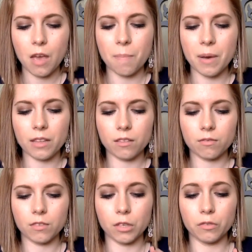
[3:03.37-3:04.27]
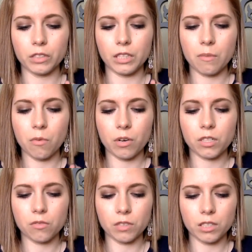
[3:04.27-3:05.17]
But they're really
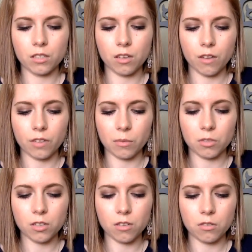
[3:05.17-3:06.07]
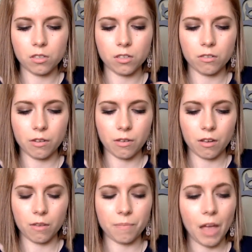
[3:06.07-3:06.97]
moist, really soft. I'm just going to use it to,
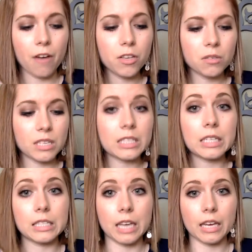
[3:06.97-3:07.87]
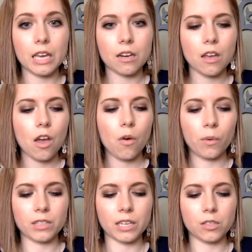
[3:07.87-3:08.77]
I'll use these in a second
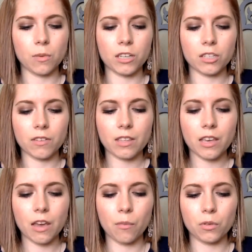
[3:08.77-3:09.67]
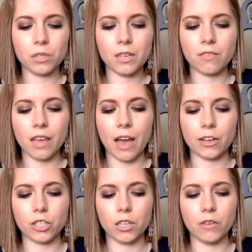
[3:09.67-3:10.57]
once I swatch everything, and we'll see if they
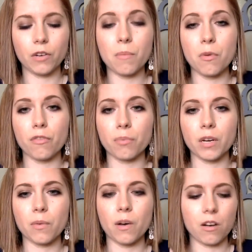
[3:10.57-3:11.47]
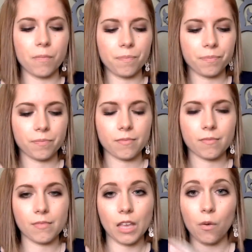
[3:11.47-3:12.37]
actually remove pretty well.
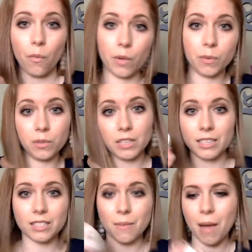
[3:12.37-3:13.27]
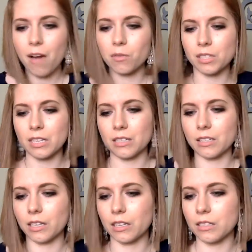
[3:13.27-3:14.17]
We will test them out in a
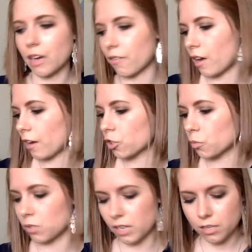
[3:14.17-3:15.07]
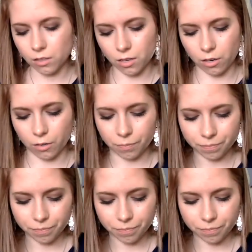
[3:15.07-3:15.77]
second. Have an actual test here.